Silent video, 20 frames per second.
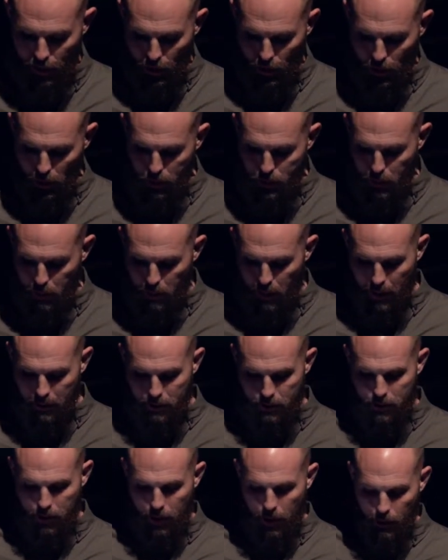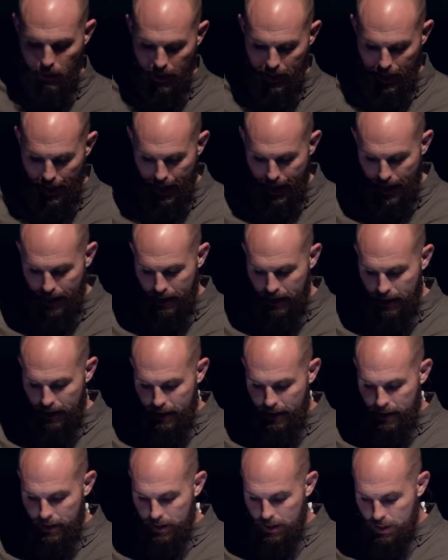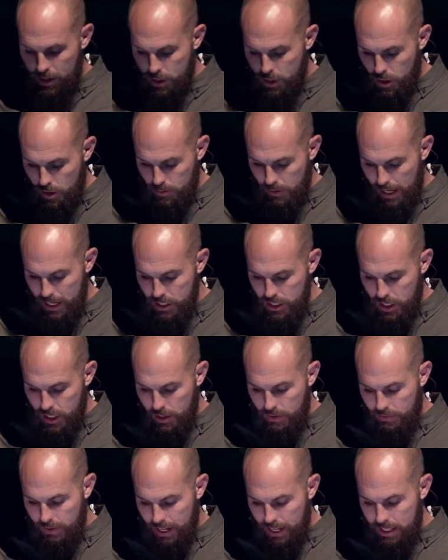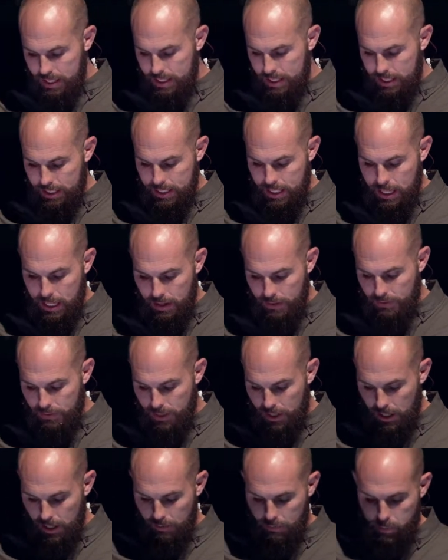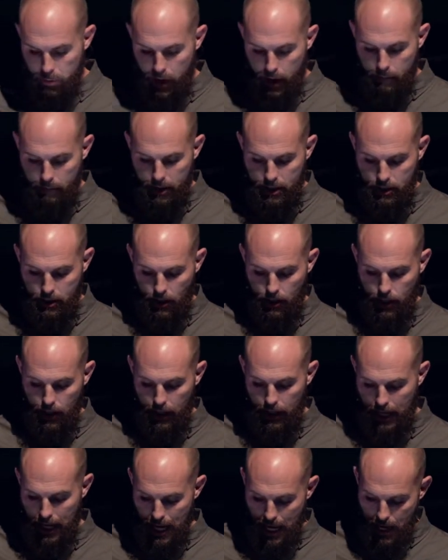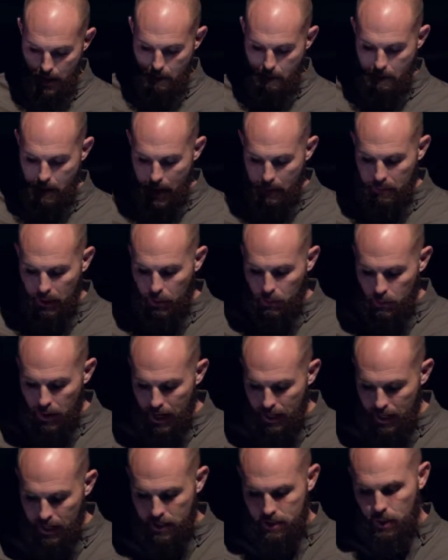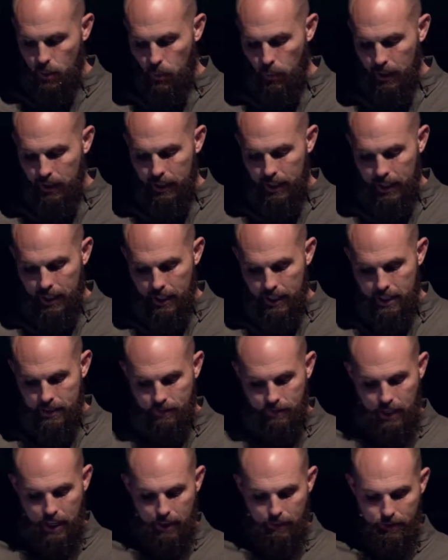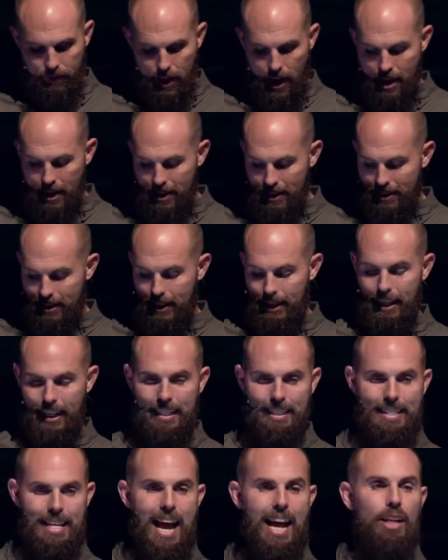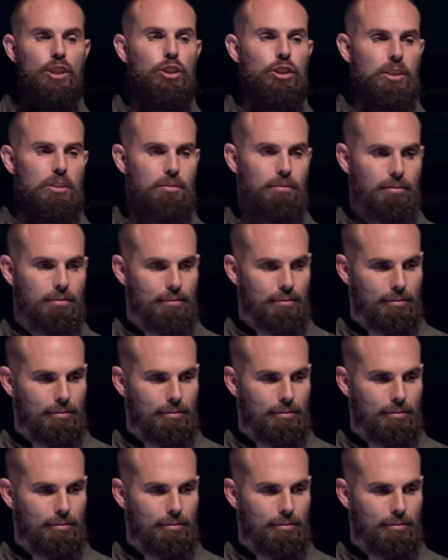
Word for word: to urge you, brothers, to go on ahead to arrange in advance this gift that I've promised so that it may be ready as a willing gift, not as an exaction.